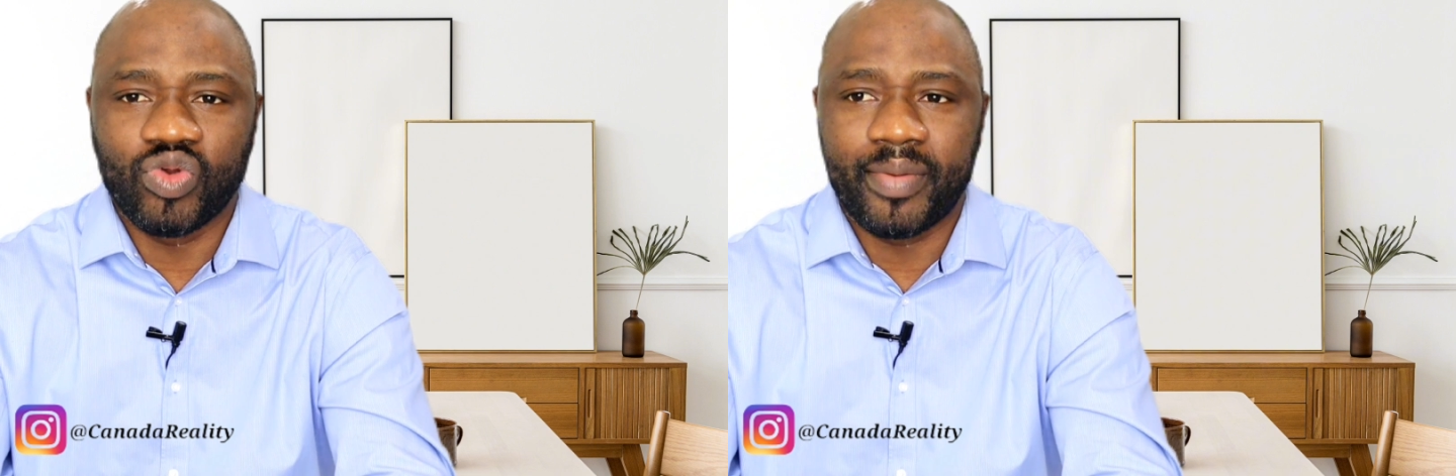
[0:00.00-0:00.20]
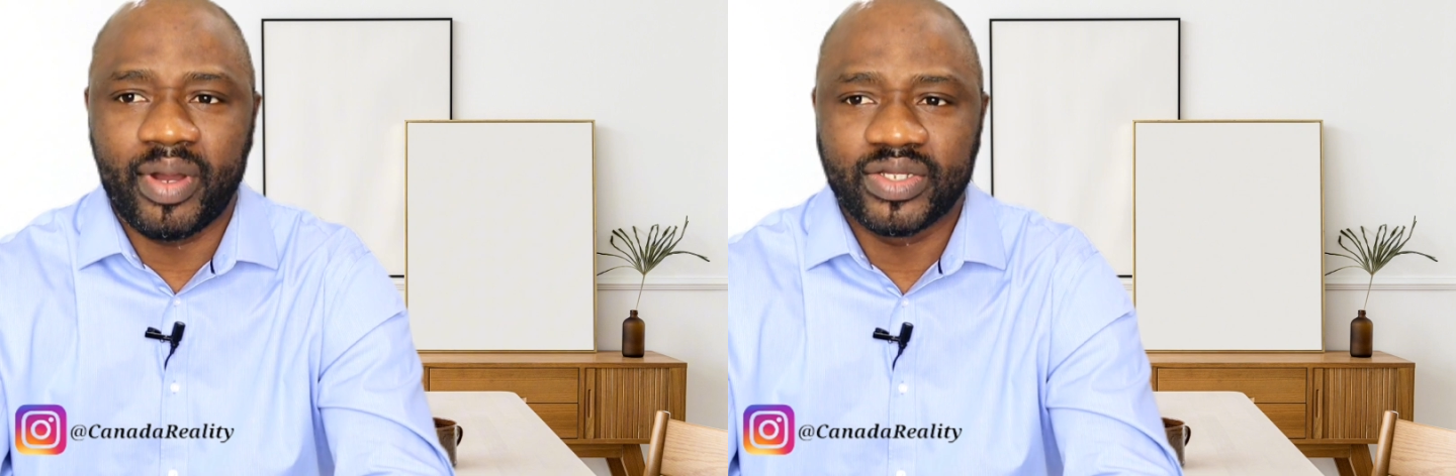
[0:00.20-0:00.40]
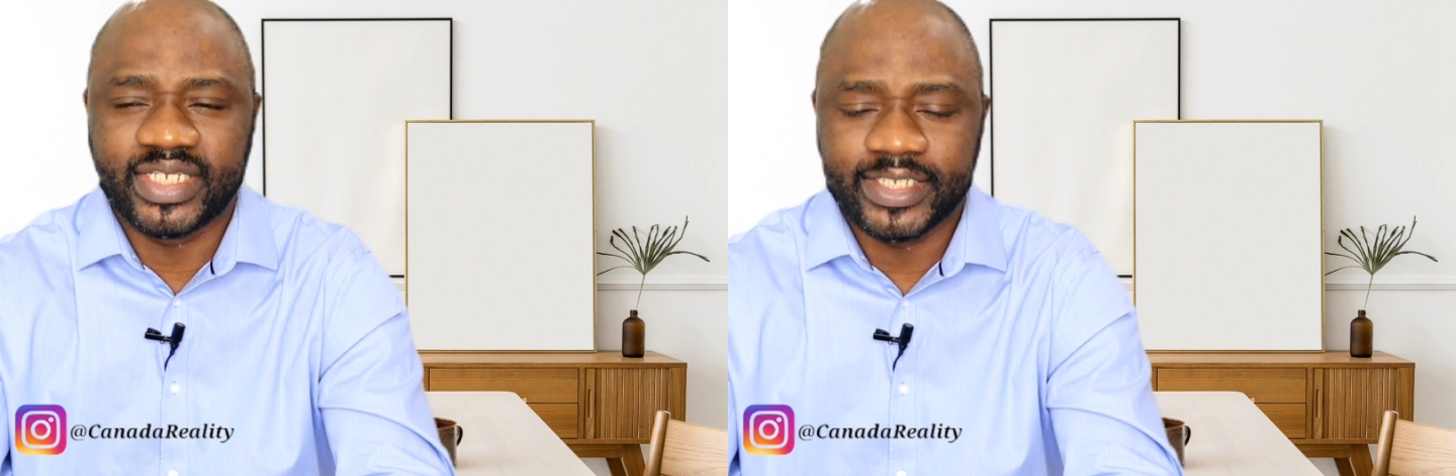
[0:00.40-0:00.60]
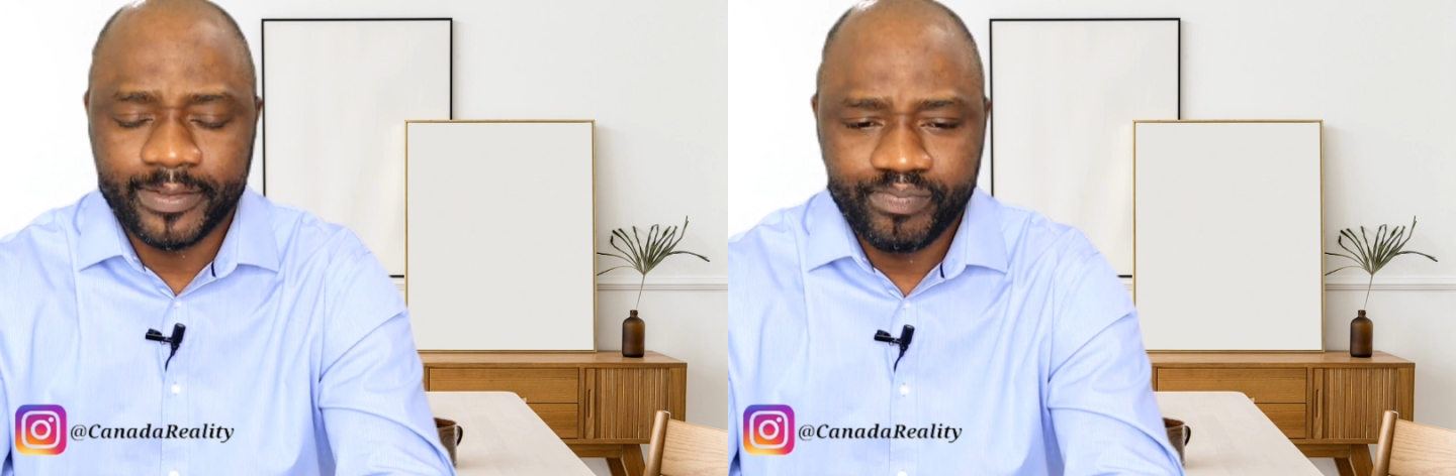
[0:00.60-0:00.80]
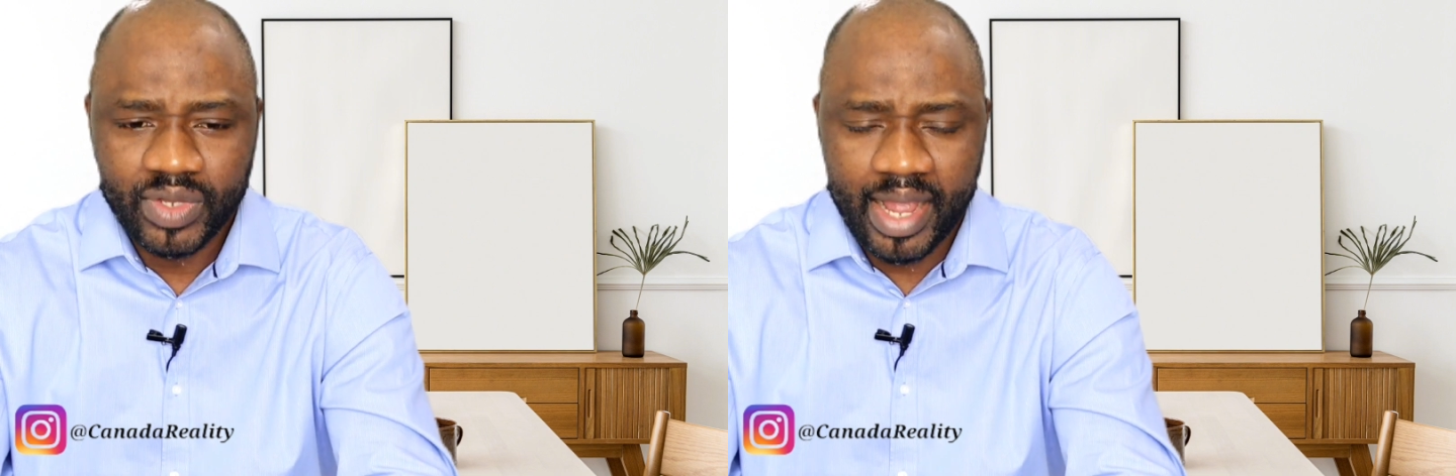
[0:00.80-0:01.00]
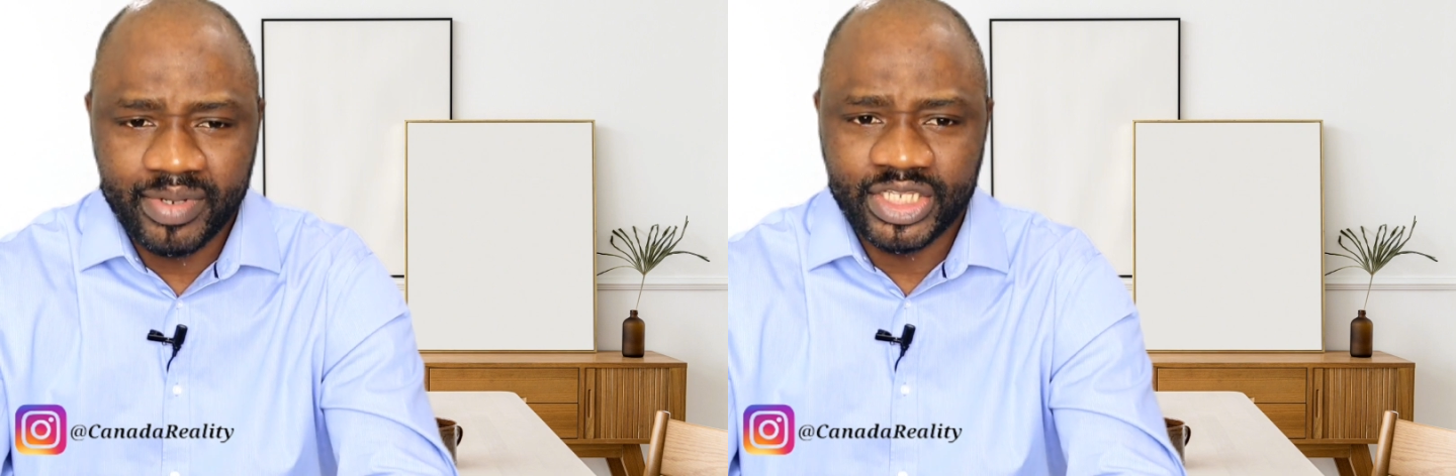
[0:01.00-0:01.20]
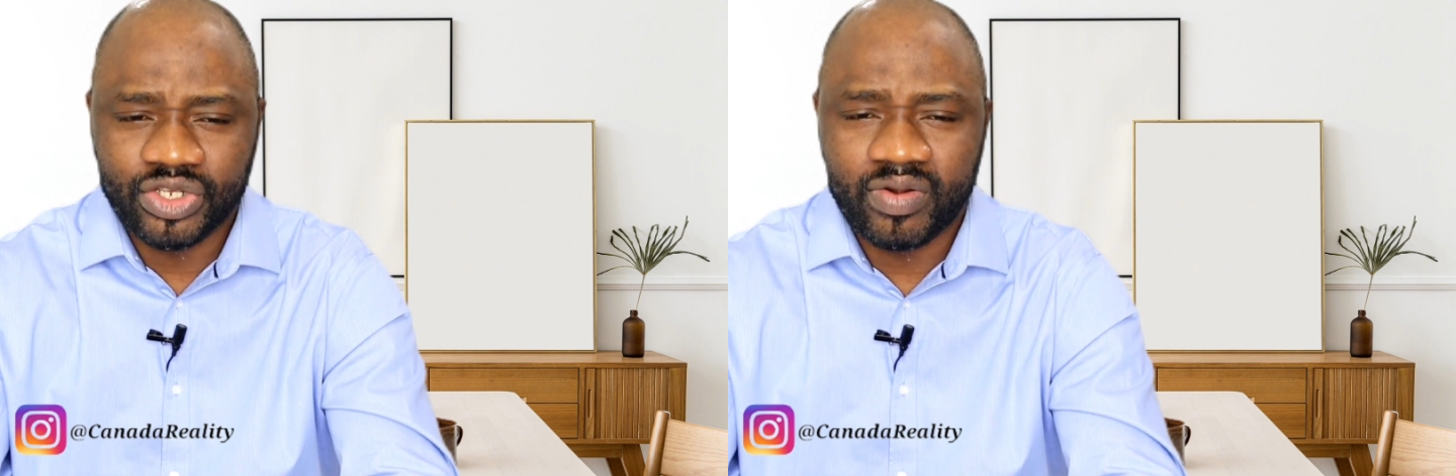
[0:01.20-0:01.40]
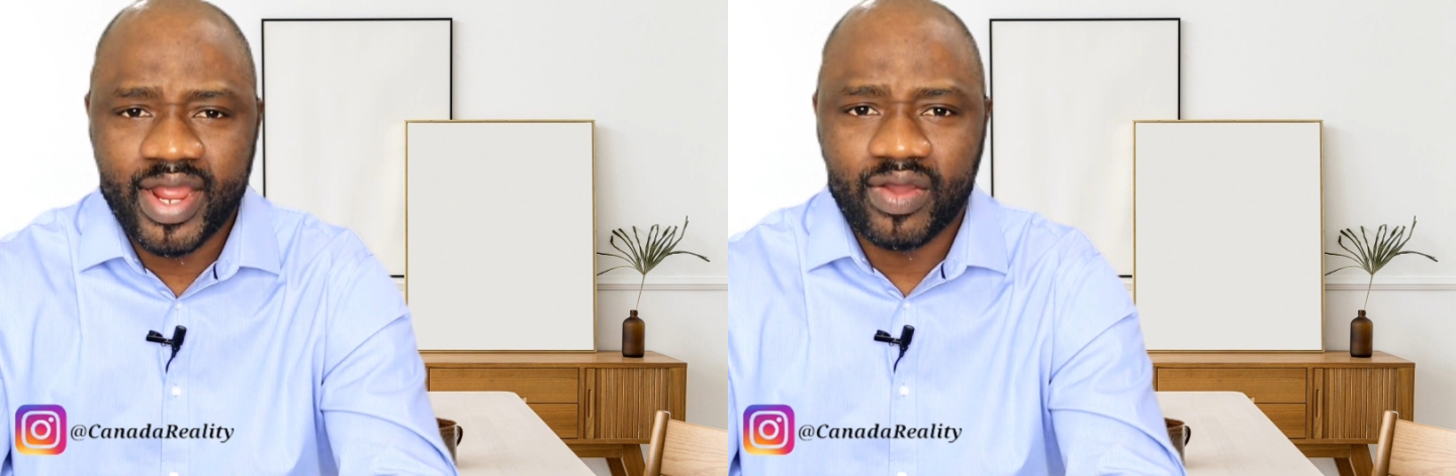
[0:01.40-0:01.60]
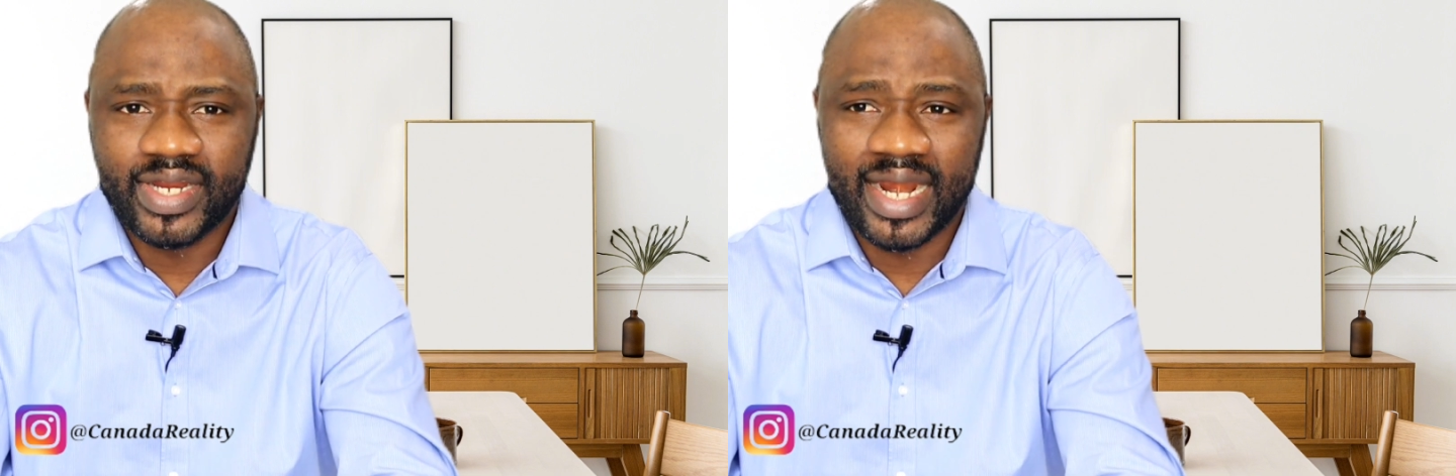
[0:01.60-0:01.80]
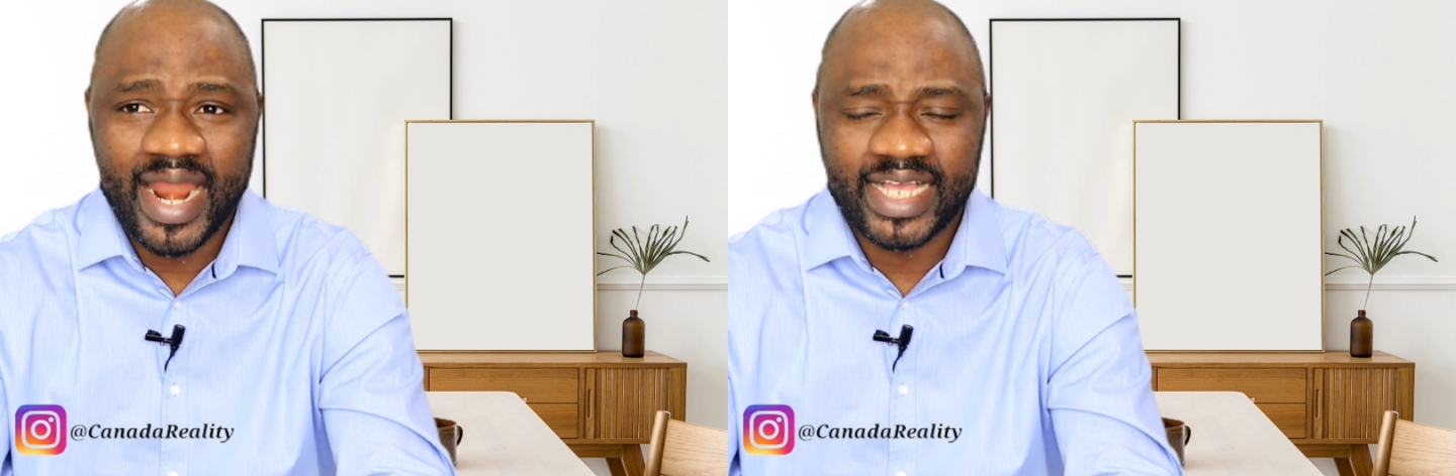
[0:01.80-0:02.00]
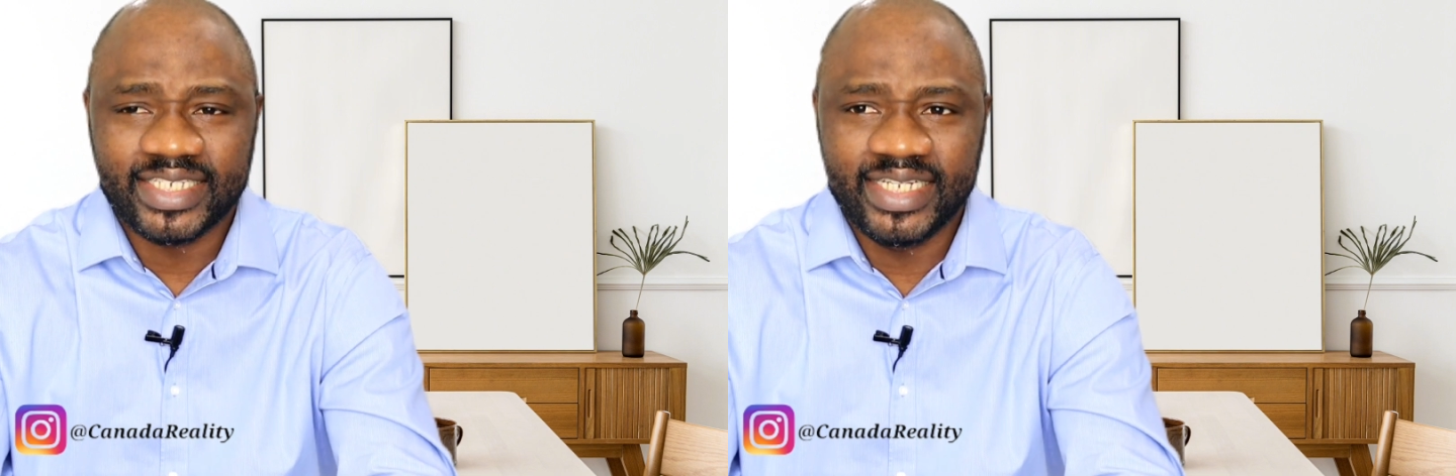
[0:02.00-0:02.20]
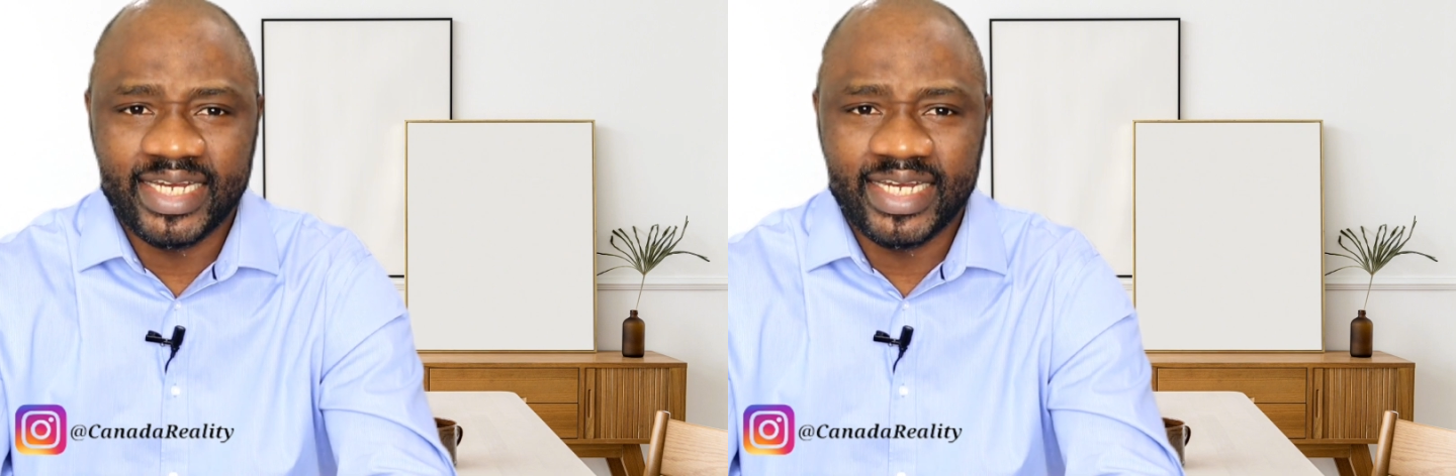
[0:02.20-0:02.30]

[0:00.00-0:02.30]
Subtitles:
do about it. I mean, it's on record that last